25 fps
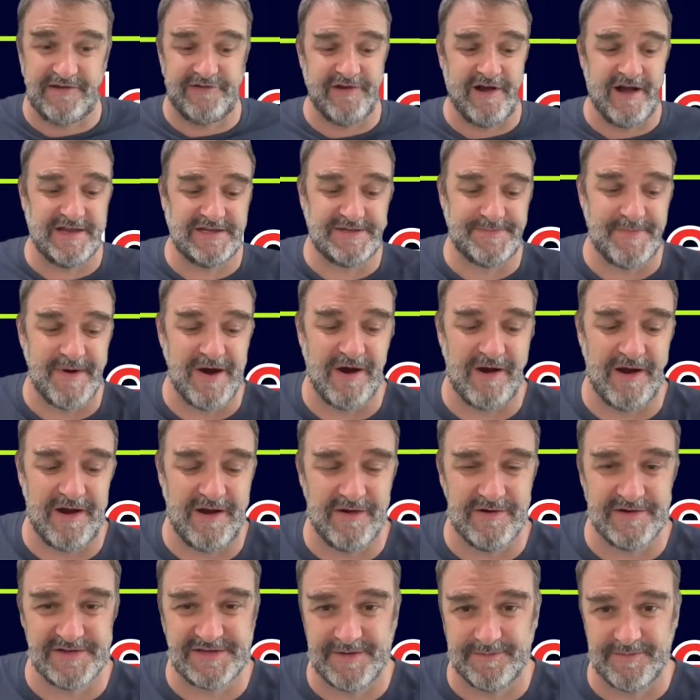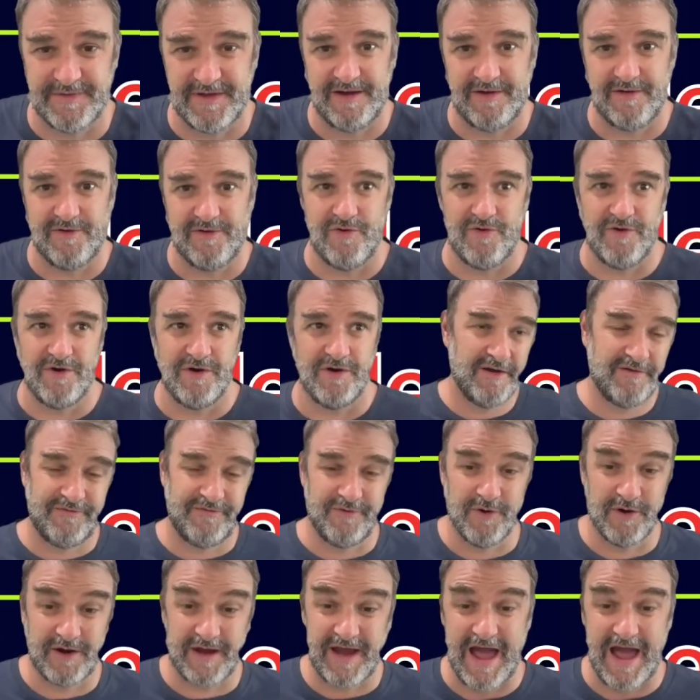Johnsbury or something, or
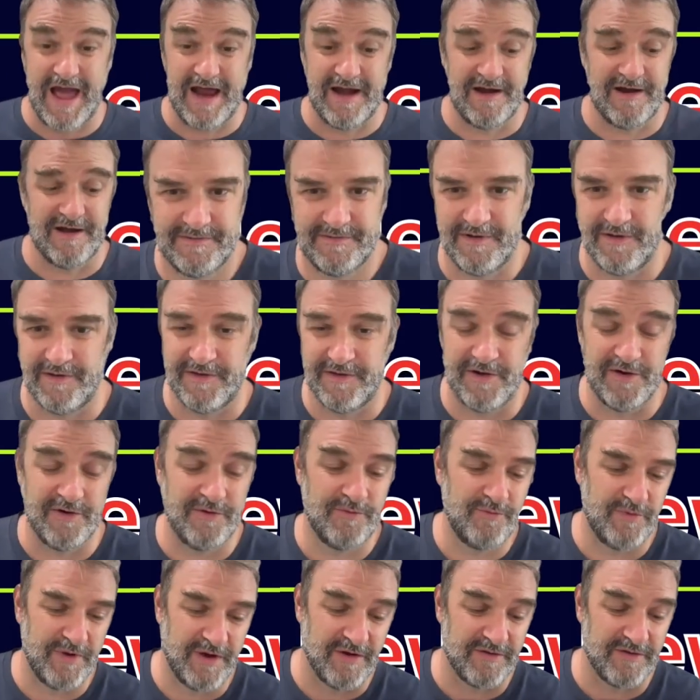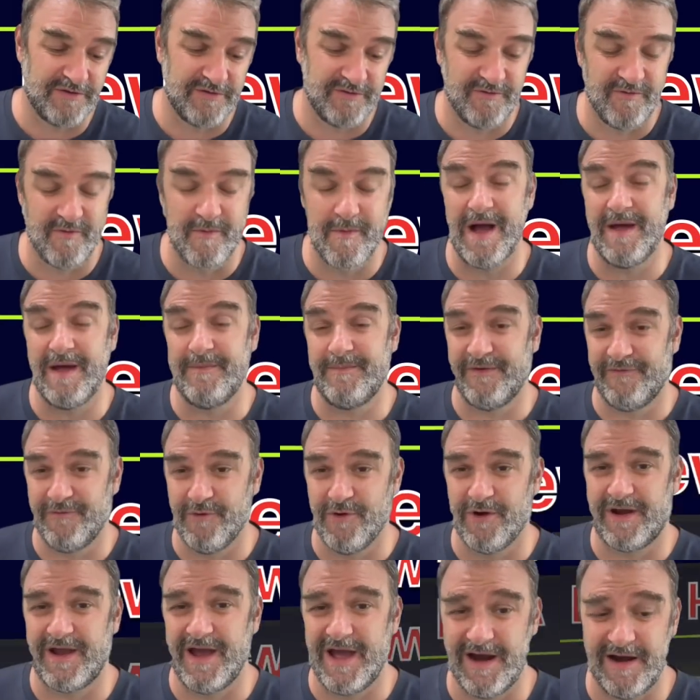for Canada, although we go through Vermont
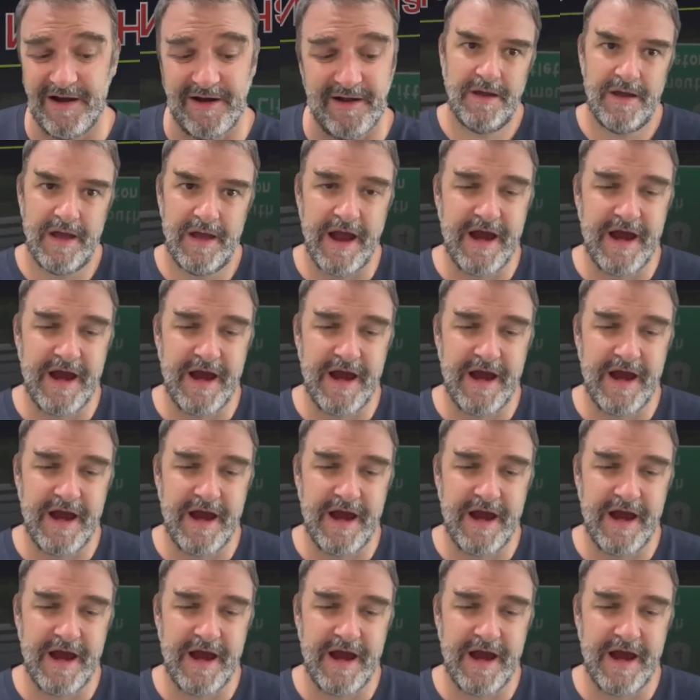before Canada.